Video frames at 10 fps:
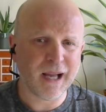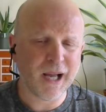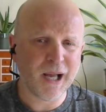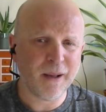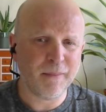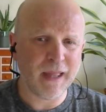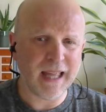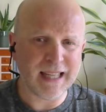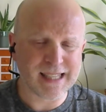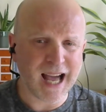
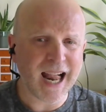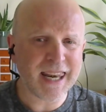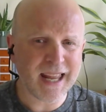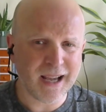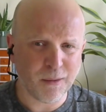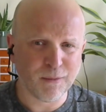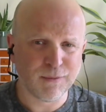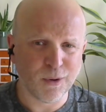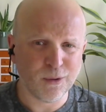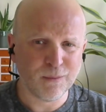it's
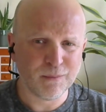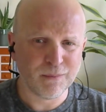unhelpful.